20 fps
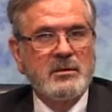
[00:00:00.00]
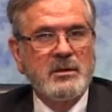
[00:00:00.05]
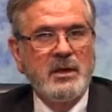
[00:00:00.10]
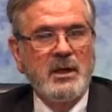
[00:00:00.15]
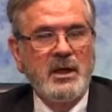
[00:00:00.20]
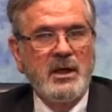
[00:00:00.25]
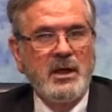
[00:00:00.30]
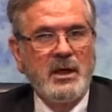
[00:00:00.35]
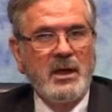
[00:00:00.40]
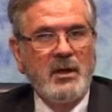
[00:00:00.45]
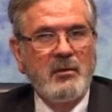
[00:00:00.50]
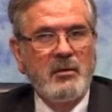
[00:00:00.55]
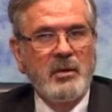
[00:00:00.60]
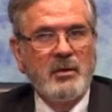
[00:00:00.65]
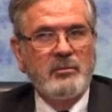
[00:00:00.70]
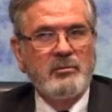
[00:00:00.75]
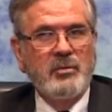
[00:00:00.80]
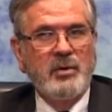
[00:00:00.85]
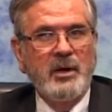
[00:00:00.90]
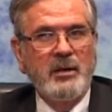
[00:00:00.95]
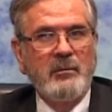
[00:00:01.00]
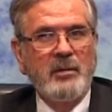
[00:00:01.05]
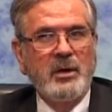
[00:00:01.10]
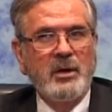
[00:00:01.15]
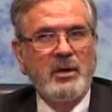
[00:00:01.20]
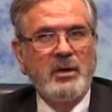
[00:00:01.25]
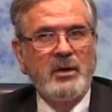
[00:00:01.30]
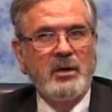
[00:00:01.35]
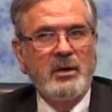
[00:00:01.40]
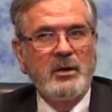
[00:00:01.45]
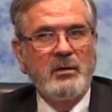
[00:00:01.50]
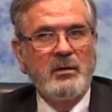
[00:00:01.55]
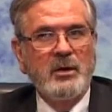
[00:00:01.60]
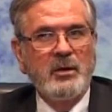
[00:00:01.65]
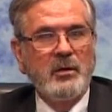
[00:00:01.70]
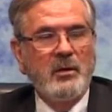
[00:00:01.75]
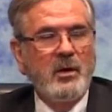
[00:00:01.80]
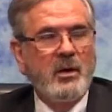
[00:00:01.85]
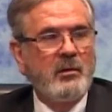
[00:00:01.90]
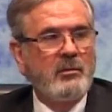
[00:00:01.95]
and I worked primarily
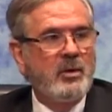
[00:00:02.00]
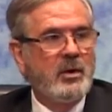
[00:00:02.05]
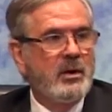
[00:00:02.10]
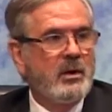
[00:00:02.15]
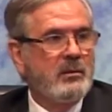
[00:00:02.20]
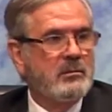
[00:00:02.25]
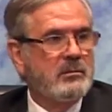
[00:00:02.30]
with Aubrey.